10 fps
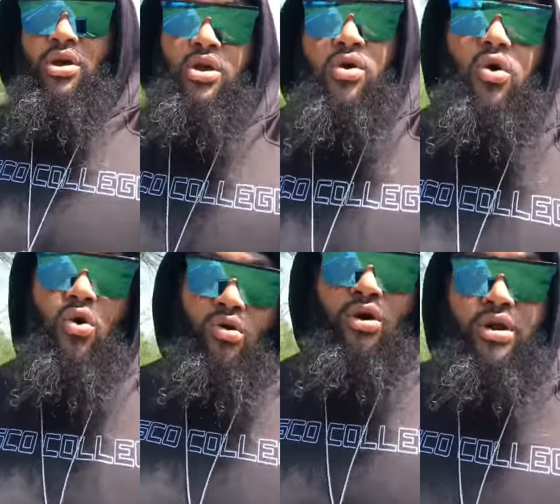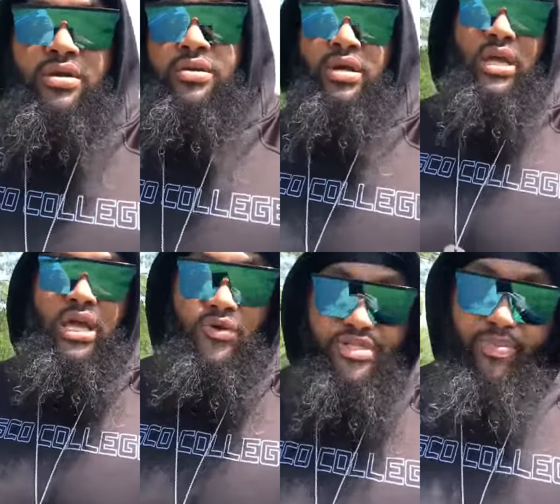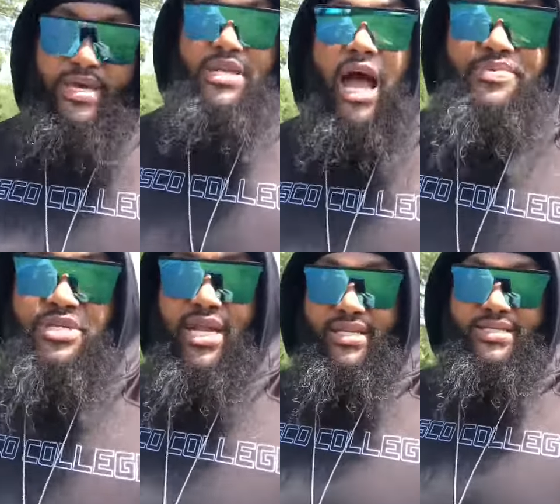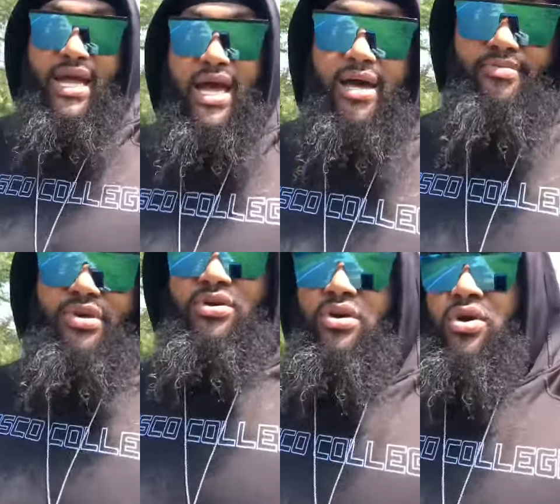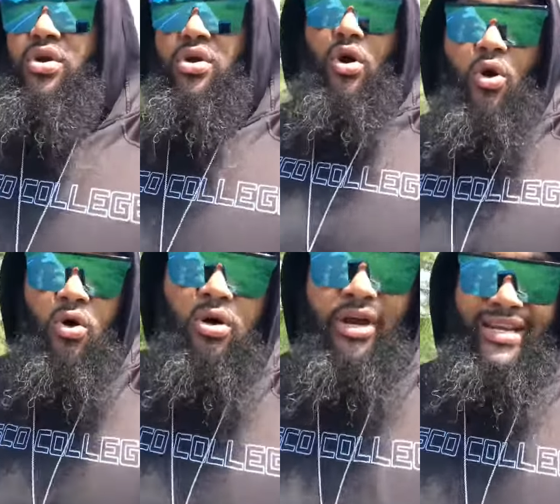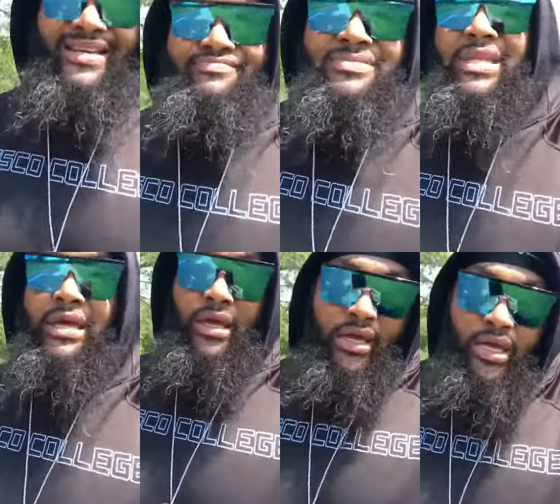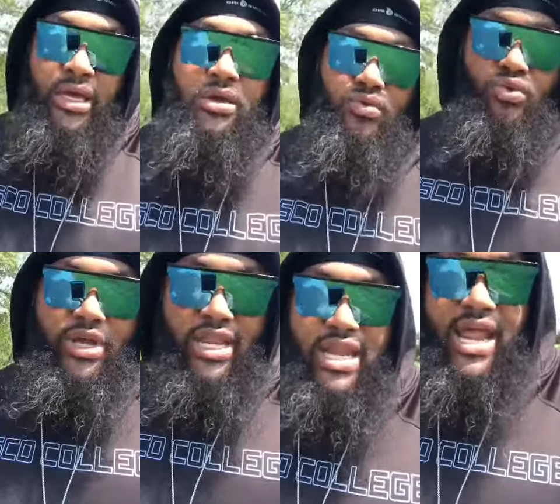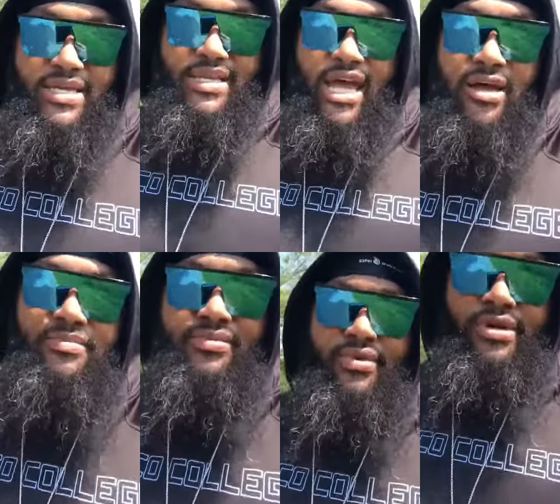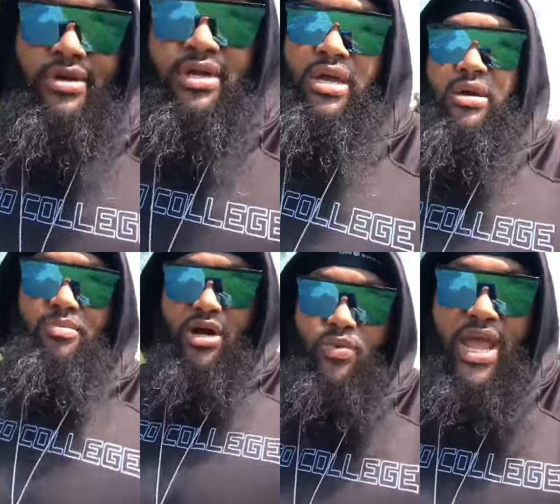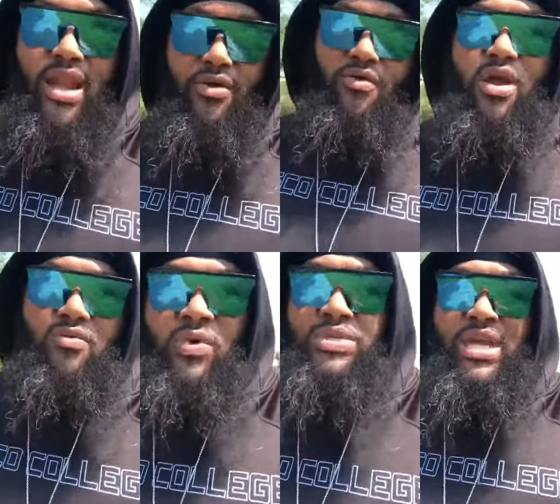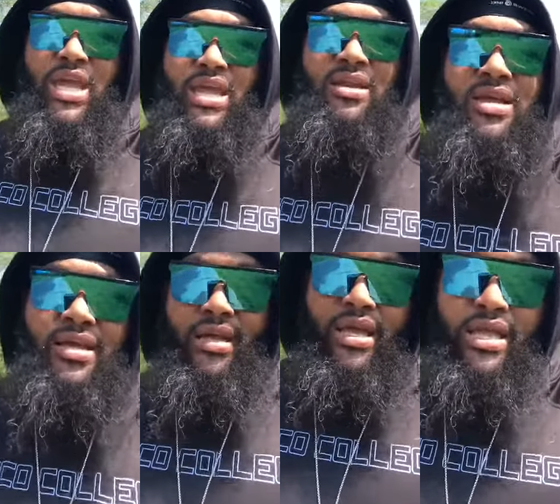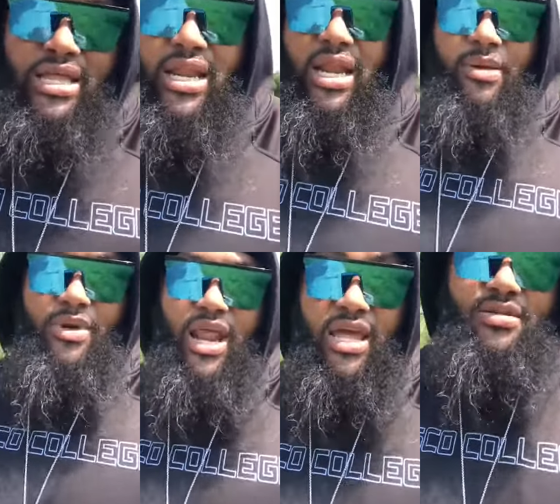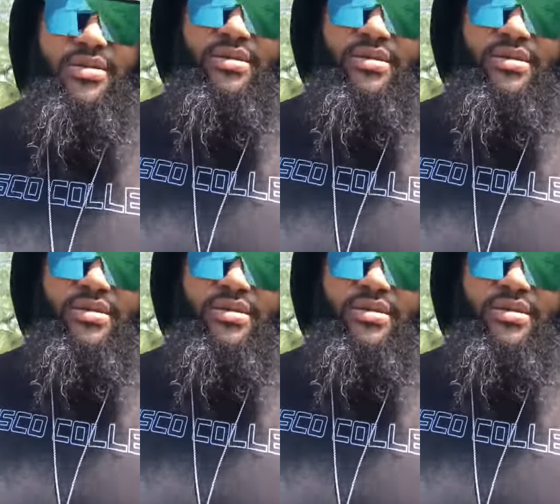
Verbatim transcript: or it was the best option at the time, or we'll get it next time. But we got to create a routine that eliminates